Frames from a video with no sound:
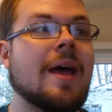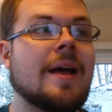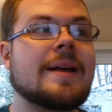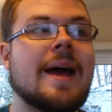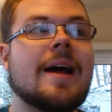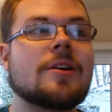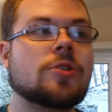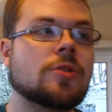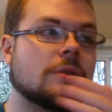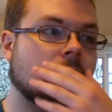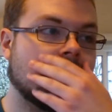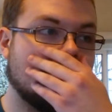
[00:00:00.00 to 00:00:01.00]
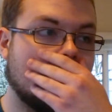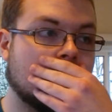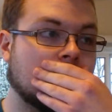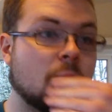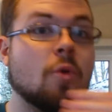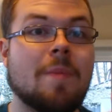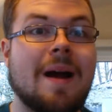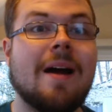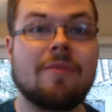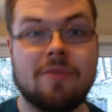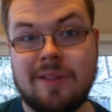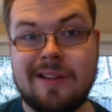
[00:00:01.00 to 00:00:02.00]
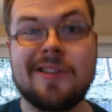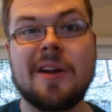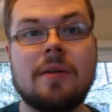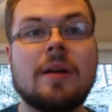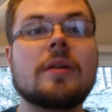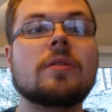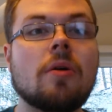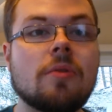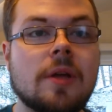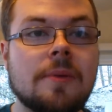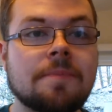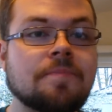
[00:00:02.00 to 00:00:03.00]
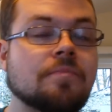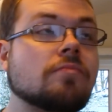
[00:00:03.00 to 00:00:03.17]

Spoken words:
and actually more powerful than, like Loki,